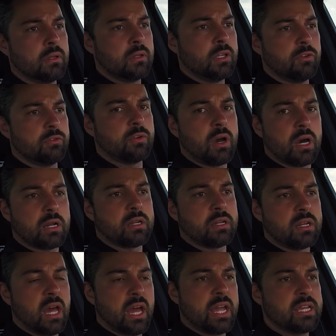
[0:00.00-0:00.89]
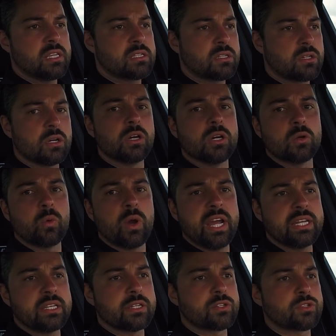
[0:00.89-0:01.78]
You've got a nice, good
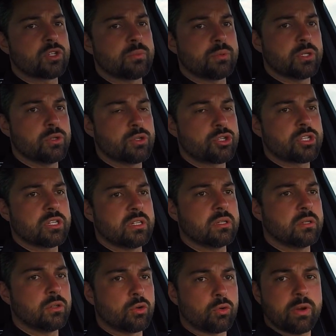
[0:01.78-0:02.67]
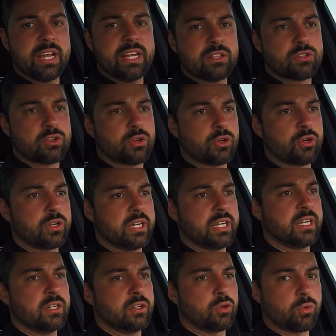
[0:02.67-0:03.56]
weight distribution, great
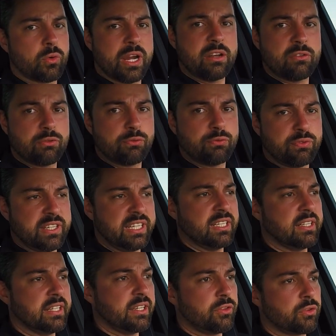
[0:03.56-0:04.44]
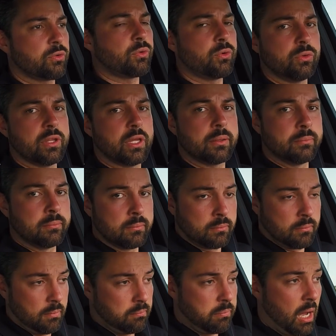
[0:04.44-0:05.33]
turn-in, great feeling through the
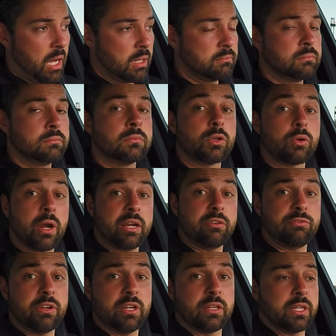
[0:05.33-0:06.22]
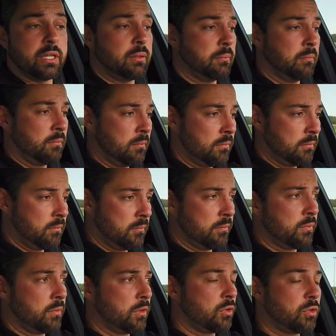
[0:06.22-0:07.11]
bum, great feeling
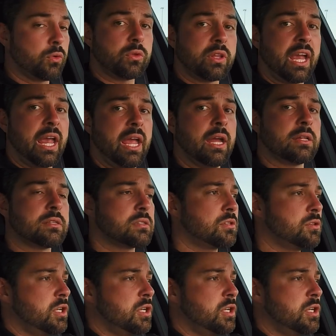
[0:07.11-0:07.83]
through the hands.